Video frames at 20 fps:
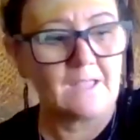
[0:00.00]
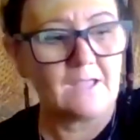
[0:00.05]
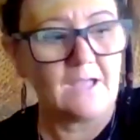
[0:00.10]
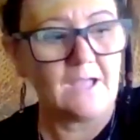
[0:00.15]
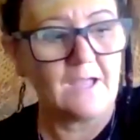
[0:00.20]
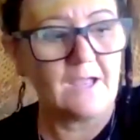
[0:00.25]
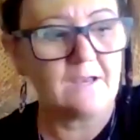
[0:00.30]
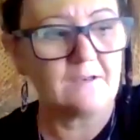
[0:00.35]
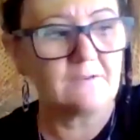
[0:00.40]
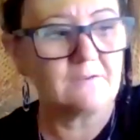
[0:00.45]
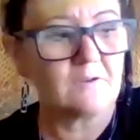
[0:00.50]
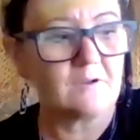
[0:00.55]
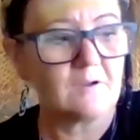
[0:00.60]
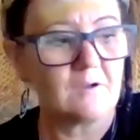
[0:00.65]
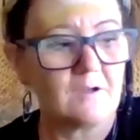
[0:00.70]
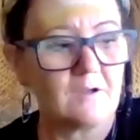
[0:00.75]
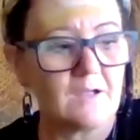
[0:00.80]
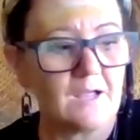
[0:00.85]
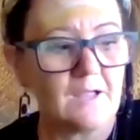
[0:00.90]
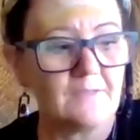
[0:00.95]
and
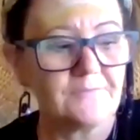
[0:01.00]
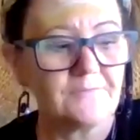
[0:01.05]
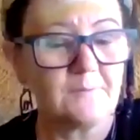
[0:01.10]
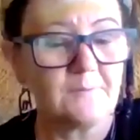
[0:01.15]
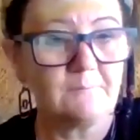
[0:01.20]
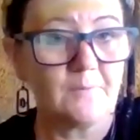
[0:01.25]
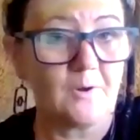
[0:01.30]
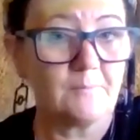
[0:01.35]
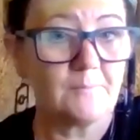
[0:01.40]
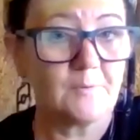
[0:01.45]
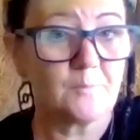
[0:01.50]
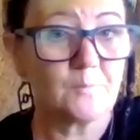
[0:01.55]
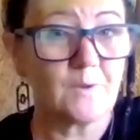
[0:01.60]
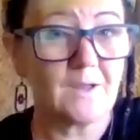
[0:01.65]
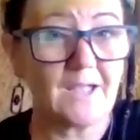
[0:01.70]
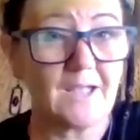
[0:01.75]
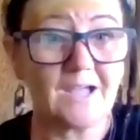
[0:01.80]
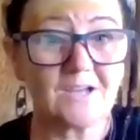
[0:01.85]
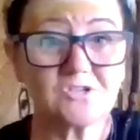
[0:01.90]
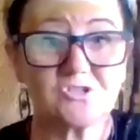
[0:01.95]
at the moment
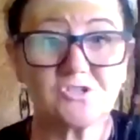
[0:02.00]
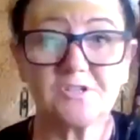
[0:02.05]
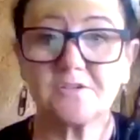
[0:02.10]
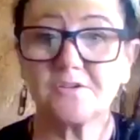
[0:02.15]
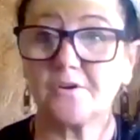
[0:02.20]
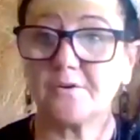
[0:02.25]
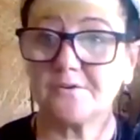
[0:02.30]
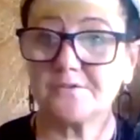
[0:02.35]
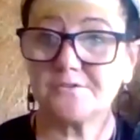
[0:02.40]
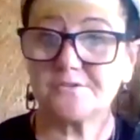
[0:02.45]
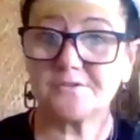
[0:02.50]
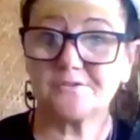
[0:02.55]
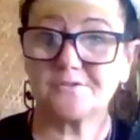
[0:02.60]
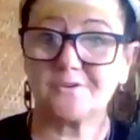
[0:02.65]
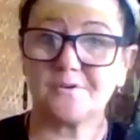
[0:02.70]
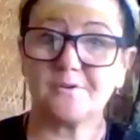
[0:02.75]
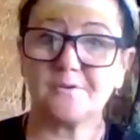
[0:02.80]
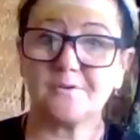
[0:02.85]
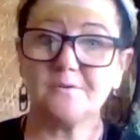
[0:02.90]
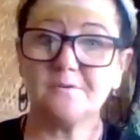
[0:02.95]
we're actually going to
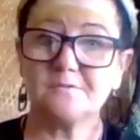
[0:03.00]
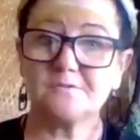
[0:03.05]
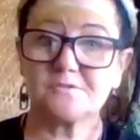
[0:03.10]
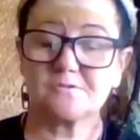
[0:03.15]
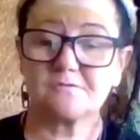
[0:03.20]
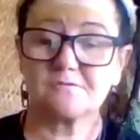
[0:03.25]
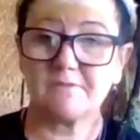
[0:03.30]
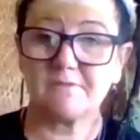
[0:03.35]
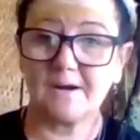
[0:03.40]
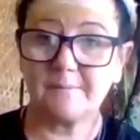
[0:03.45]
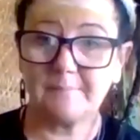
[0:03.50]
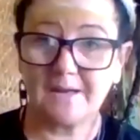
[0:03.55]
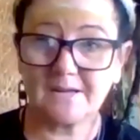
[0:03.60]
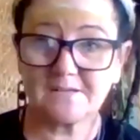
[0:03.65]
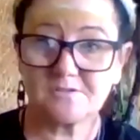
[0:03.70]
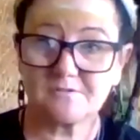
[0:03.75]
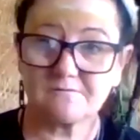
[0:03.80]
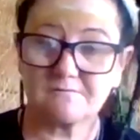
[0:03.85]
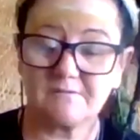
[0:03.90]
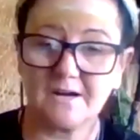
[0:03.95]
go to back
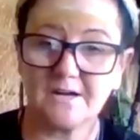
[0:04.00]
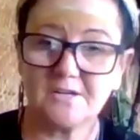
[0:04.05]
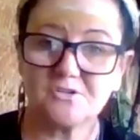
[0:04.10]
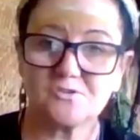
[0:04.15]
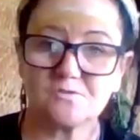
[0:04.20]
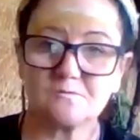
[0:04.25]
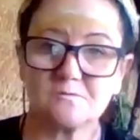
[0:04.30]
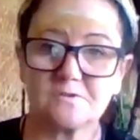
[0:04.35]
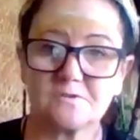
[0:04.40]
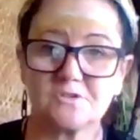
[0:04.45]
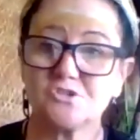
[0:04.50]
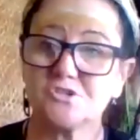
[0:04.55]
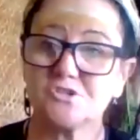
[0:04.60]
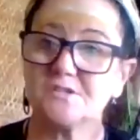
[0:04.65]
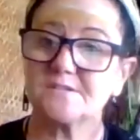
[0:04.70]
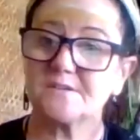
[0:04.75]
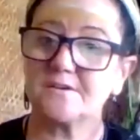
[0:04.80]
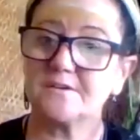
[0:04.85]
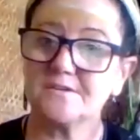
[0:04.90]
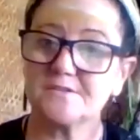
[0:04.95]
to rachel because
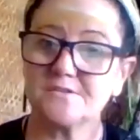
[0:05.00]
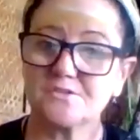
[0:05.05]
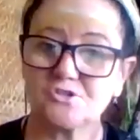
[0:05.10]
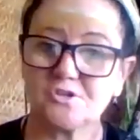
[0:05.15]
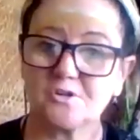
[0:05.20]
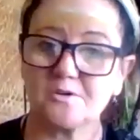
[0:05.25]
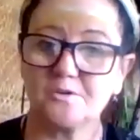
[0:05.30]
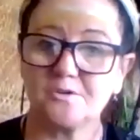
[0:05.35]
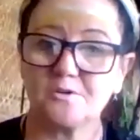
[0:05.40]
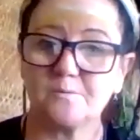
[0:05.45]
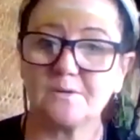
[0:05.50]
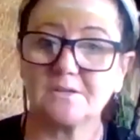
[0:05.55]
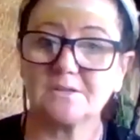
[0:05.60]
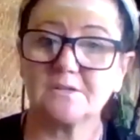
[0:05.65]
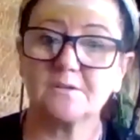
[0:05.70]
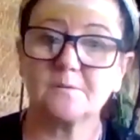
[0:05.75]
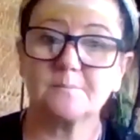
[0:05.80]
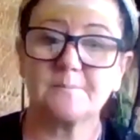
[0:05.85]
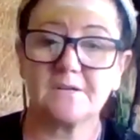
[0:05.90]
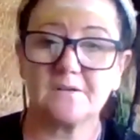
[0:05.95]
she's going to show you a
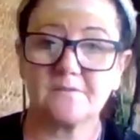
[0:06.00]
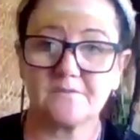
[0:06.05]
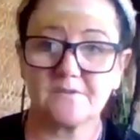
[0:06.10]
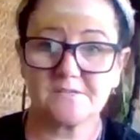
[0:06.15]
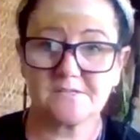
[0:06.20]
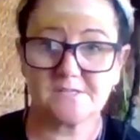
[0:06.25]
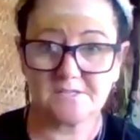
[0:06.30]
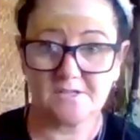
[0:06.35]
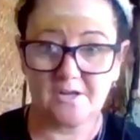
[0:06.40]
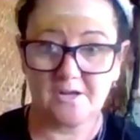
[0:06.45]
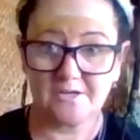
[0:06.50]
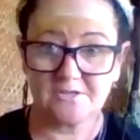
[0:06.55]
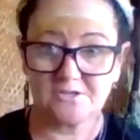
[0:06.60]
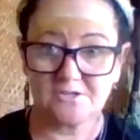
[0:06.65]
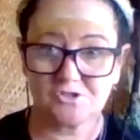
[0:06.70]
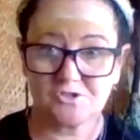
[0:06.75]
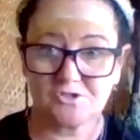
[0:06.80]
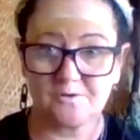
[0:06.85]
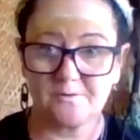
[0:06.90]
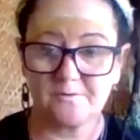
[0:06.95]
little bit of a
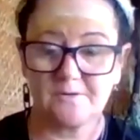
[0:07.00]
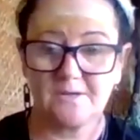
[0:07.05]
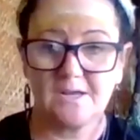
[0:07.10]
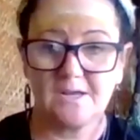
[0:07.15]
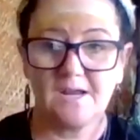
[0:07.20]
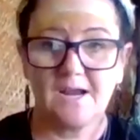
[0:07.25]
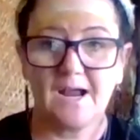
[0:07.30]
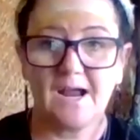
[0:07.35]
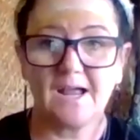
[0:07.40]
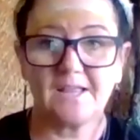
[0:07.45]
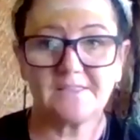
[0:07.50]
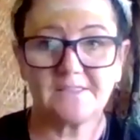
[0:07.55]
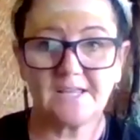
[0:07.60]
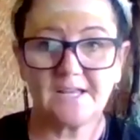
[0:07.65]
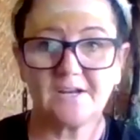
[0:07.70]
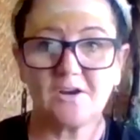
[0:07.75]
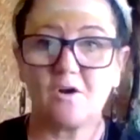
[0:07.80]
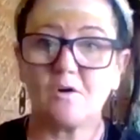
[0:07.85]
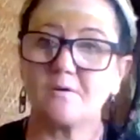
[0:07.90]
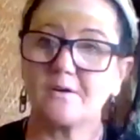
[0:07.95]
slideshow and
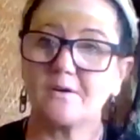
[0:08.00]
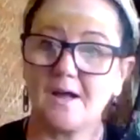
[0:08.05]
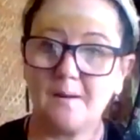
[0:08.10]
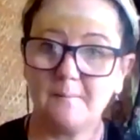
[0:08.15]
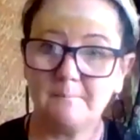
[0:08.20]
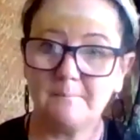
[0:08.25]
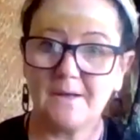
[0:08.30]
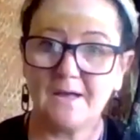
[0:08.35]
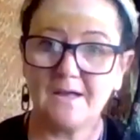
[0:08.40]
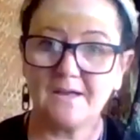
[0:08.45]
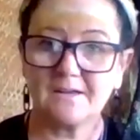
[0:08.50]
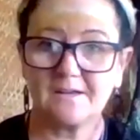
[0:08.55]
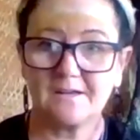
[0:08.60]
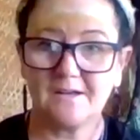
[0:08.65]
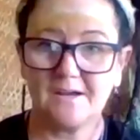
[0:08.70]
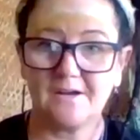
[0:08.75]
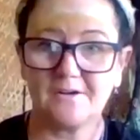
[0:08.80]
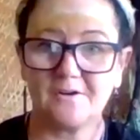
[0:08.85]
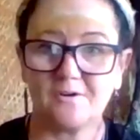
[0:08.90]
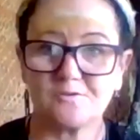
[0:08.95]
then i'll come back
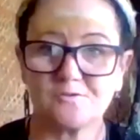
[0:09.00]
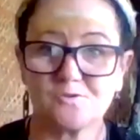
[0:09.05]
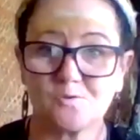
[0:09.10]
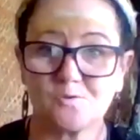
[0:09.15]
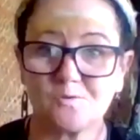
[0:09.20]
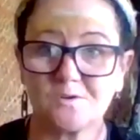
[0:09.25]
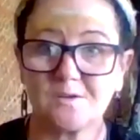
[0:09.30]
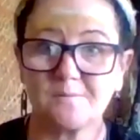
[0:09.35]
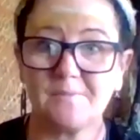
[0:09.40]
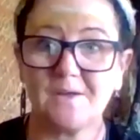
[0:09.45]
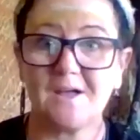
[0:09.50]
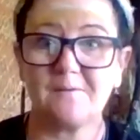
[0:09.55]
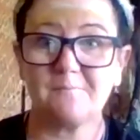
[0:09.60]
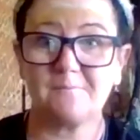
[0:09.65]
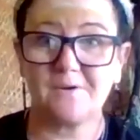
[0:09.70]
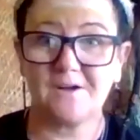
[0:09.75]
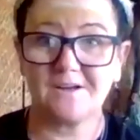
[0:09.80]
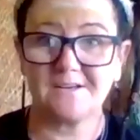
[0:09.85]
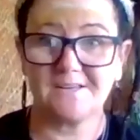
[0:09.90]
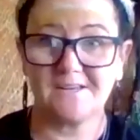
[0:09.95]
and i'll talk about
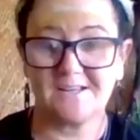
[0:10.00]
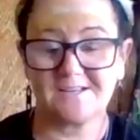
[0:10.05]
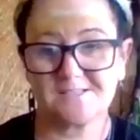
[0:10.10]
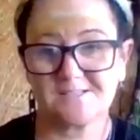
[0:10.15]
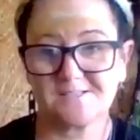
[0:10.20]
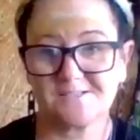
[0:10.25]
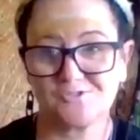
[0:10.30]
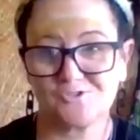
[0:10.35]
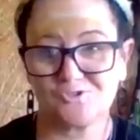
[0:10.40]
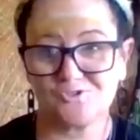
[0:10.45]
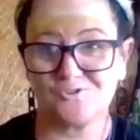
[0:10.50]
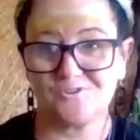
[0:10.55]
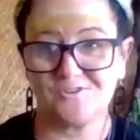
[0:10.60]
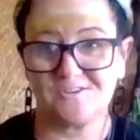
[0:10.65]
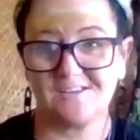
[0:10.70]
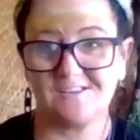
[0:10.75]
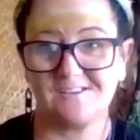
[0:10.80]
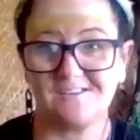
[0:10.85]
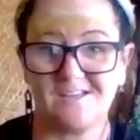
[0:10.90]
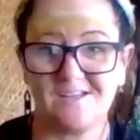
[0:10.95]
my next
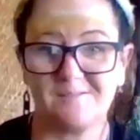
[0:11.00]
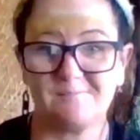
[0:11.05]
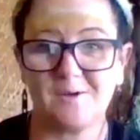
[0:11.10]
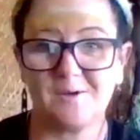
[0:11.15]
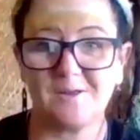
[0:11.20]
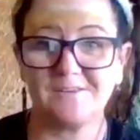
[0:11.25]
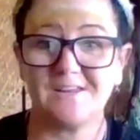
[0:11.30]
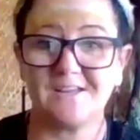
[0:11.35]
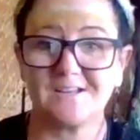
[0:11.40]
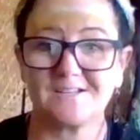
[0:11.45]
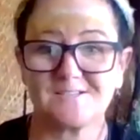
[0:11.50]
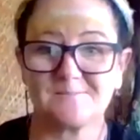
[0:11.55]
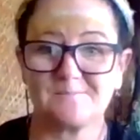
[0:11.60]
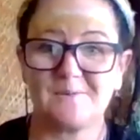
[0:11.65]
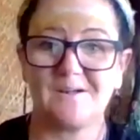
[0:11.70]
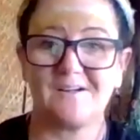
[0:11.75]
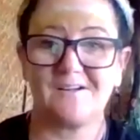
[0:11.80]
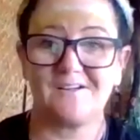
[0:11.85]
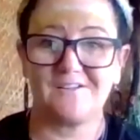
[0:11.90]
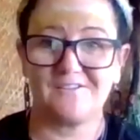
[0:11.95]
journey and my next
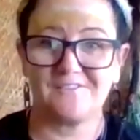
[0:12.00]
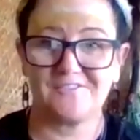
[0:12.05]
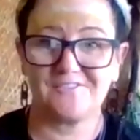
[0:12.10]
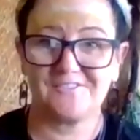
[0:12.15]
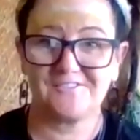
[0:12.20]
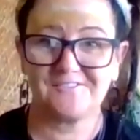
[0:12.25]
path